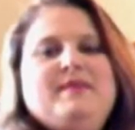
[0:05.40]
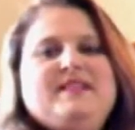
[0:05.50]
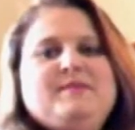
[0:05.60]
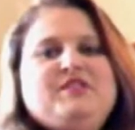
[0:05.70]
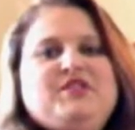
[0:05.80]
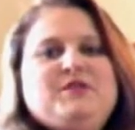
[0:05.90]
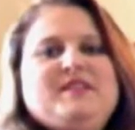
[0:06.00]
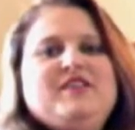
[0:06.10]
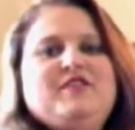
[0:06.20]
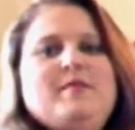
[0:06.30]
Mindy
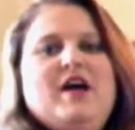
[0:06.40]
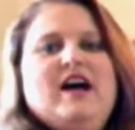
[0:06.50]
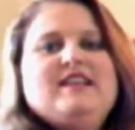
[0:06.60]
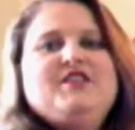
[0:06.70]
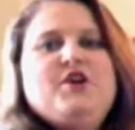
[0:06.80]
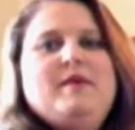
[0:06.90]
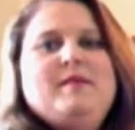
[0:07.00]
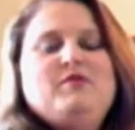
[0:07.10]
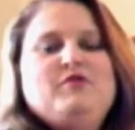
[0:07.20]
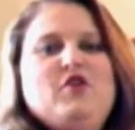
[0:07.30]
Mateuszczyk from the
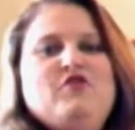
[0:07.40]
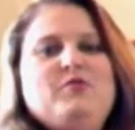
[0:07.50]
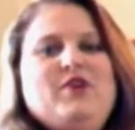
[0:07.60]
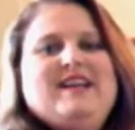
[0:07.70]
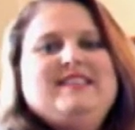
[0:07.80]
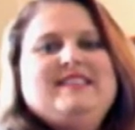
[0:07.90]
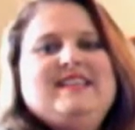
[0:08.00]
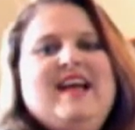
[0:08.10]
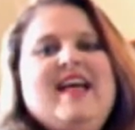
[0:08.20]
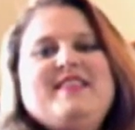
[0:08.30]
Osseo-Maple Grove Press.
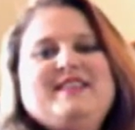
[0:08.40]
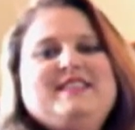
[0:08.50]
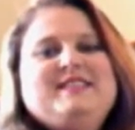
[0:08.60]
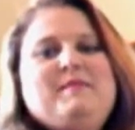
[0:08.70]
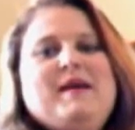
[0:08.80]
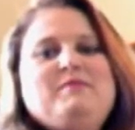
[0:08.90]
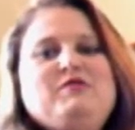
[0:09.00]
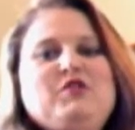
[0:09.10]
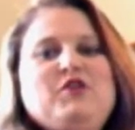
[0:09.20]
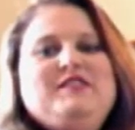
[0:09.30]
This is the
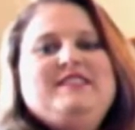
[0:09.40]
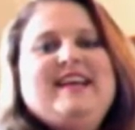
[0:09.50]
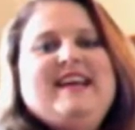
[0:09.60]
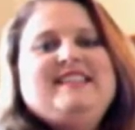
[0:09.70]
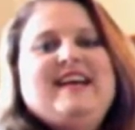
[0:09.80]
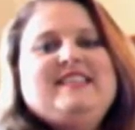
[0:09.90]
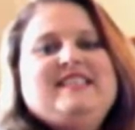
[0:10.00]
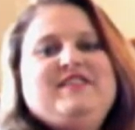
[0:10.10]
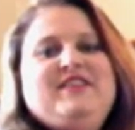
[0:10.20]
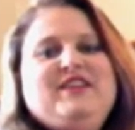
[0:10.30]

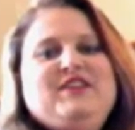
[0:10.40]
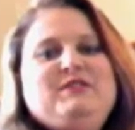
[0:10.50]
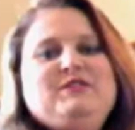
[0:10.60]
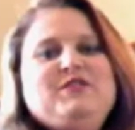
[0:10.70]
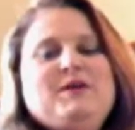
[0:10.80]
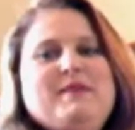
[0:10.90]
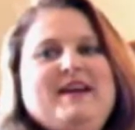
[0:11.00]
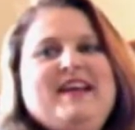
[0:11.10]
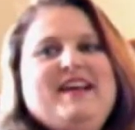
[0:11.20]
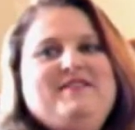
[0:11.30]
MapleGroveToday.tv news for
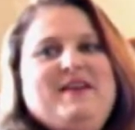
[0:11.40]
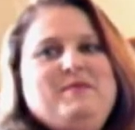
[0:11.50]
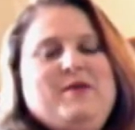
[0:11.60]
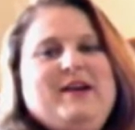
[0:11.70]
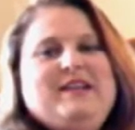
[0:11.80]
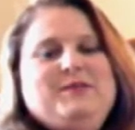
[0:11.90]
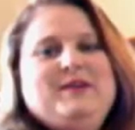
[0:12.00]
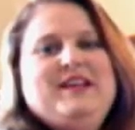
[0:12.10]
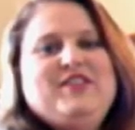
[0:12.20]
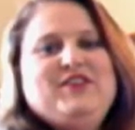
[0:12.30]
Monday, February
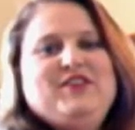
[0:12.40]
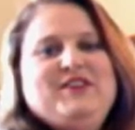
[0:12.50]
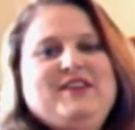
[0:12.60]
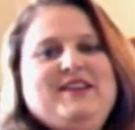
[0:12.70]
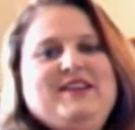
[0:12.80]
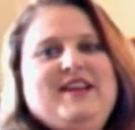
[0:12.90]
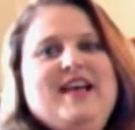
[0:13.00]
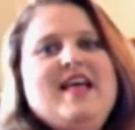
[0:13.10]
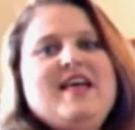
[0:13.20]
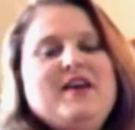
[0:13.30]
23rd.
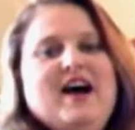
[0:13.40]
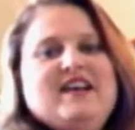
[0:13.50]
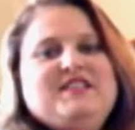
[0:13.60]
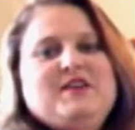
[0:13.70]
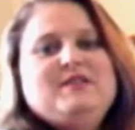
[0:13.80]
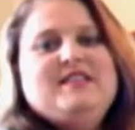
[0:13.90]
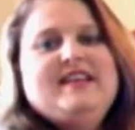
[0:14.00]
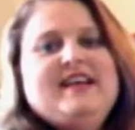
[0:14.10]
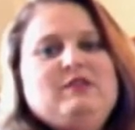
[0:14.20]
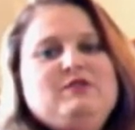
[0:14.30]
The Osseo
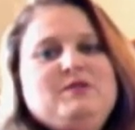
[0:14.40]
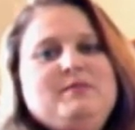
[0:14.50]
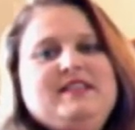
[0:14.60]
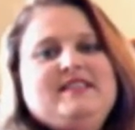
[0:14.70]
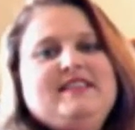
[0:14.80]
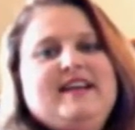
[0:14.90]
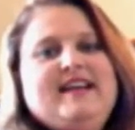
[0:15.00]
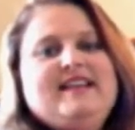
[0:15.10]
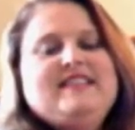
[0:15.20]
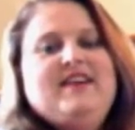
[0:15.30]
City Council meets
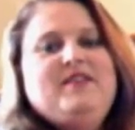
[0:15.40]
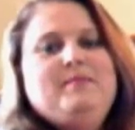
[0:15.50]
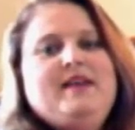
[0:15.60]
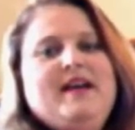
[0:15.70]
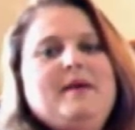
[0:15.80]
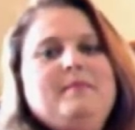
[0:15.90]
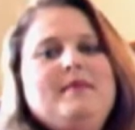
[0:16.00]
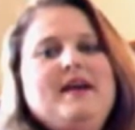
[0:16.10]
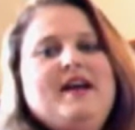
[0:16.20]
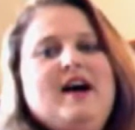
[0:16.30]
tonight at 7
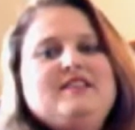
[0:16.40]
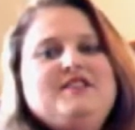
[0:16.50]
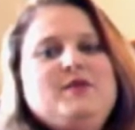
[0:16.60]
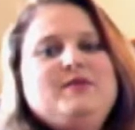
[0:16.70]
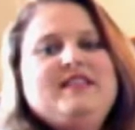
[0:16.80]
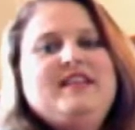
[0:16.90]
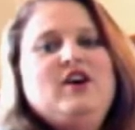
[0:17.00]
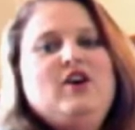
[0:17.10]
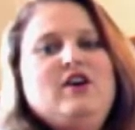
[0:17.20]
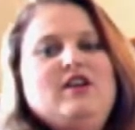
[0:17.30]
p.m. at Osseo City
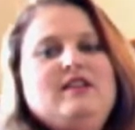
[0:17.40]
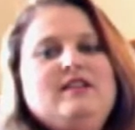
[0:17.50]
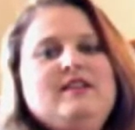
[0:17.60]
Hall.